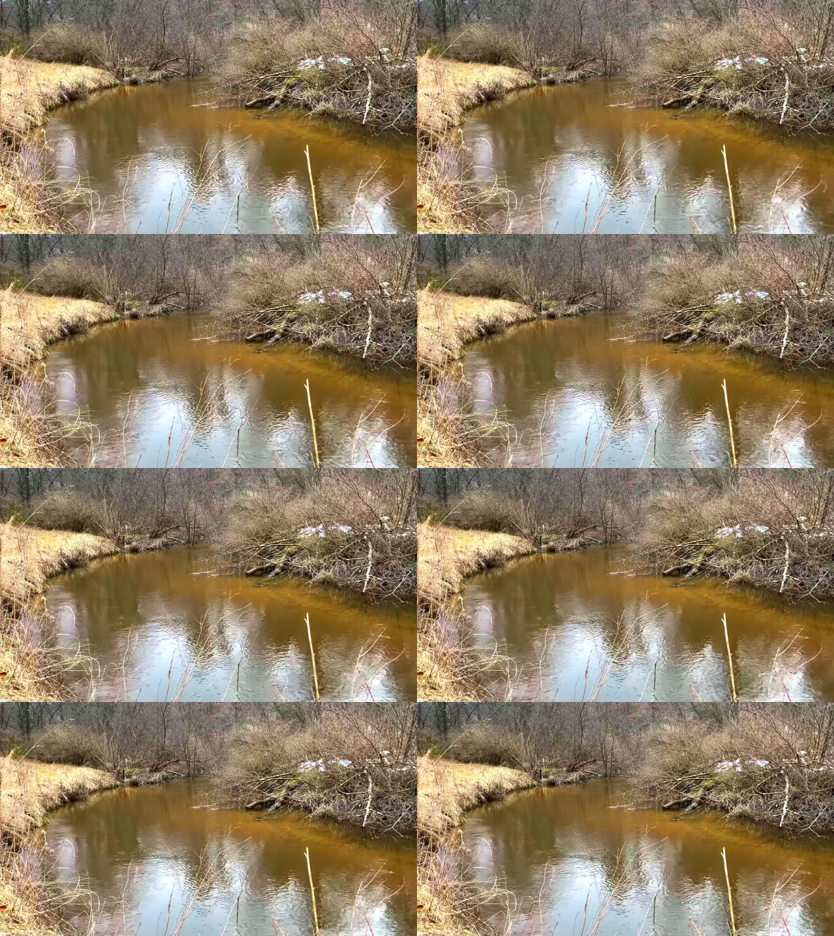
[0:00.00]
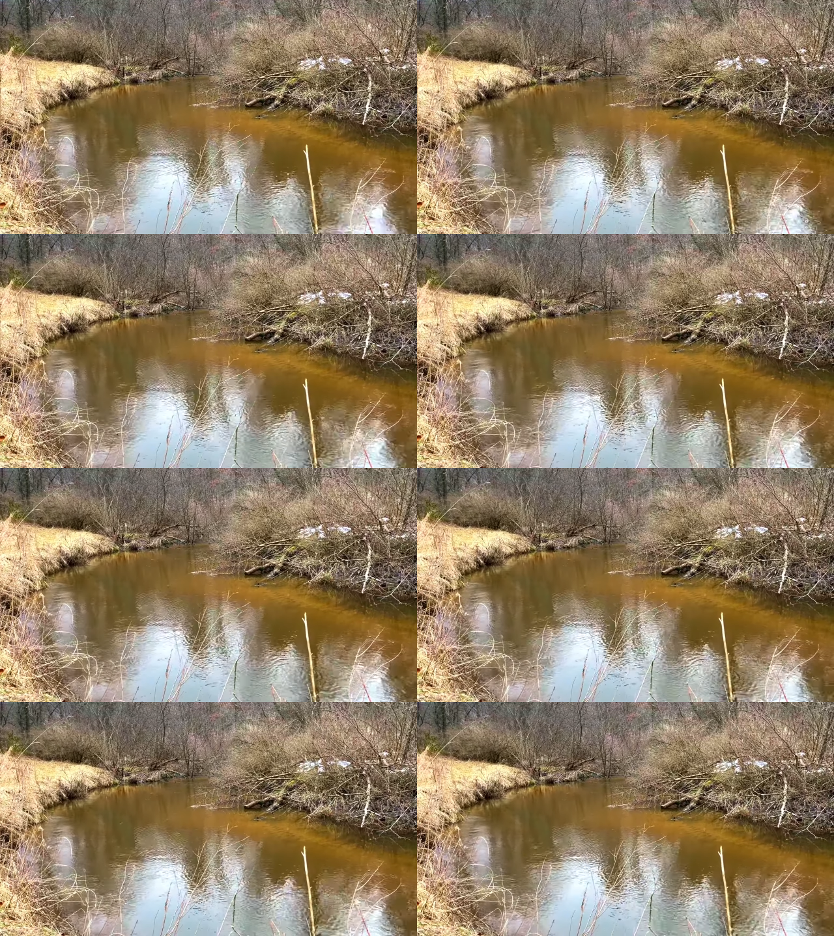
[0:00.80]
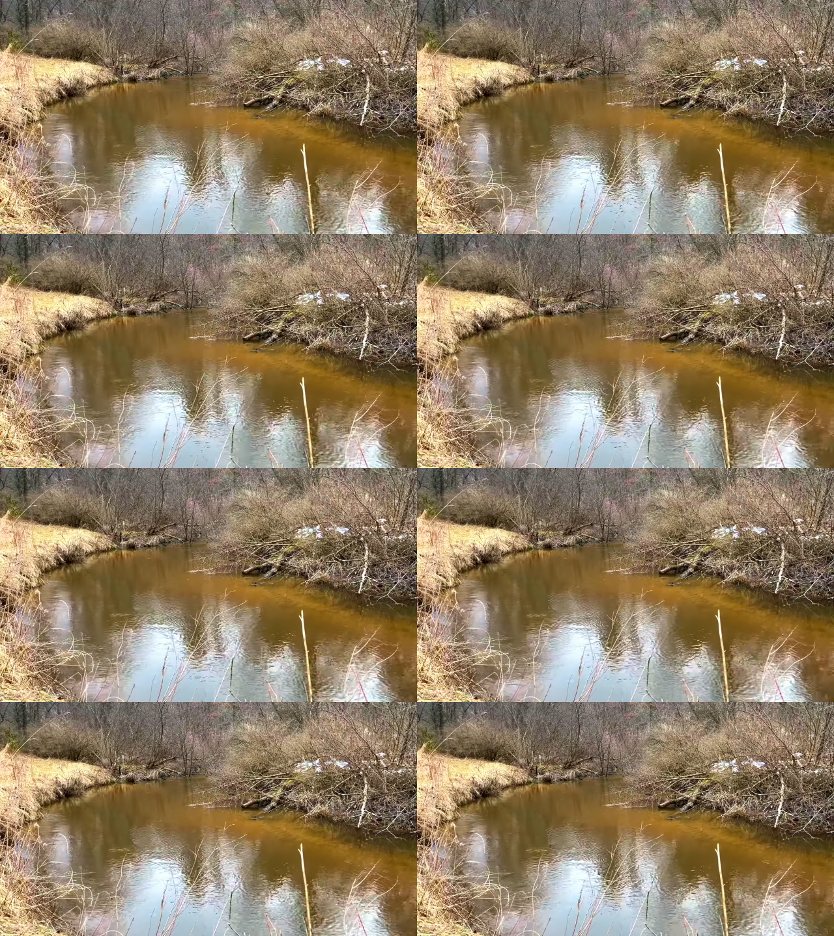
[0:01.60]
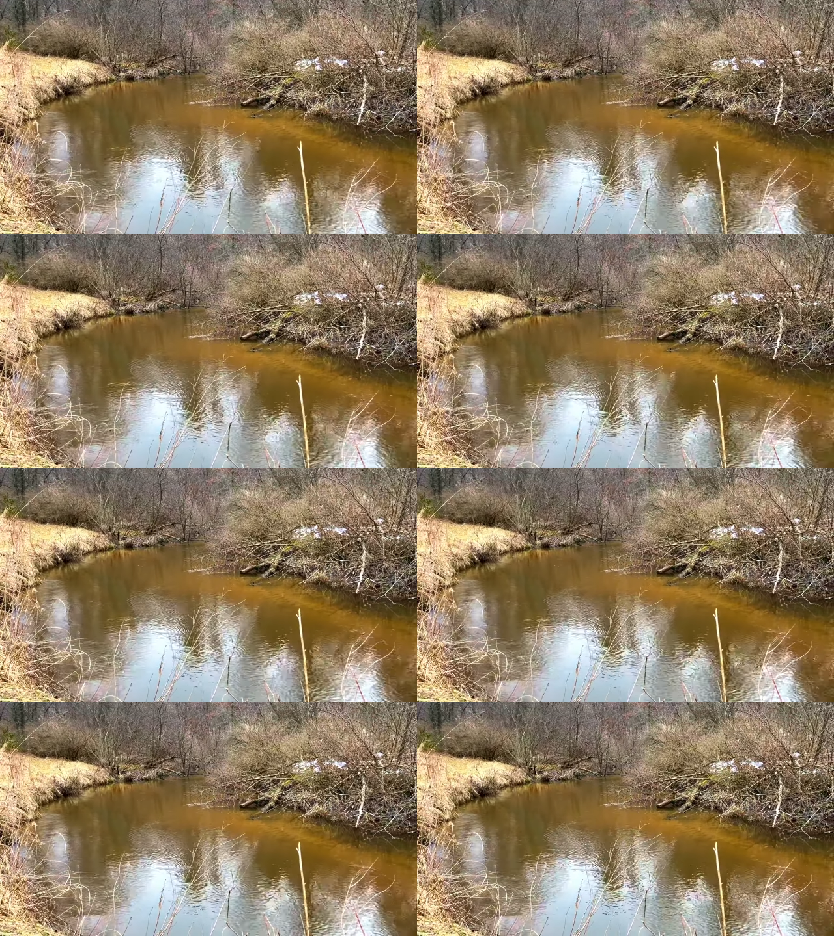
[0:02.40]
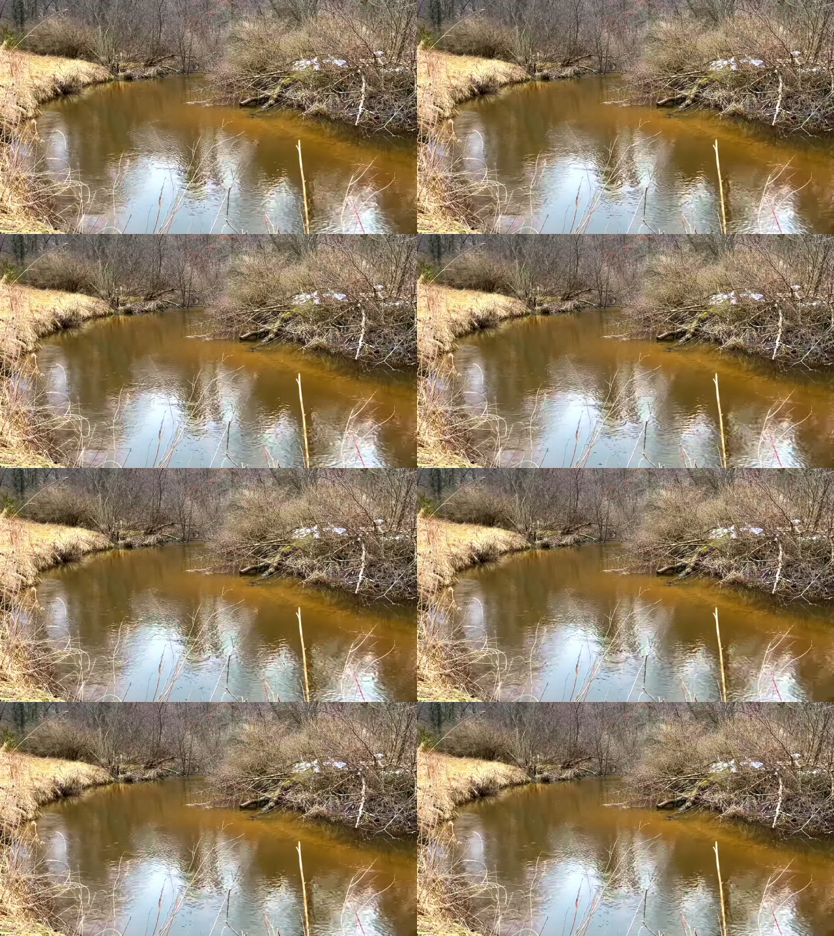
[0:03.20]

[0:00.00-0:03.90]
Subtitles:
No face is visible, so there are no lips to read.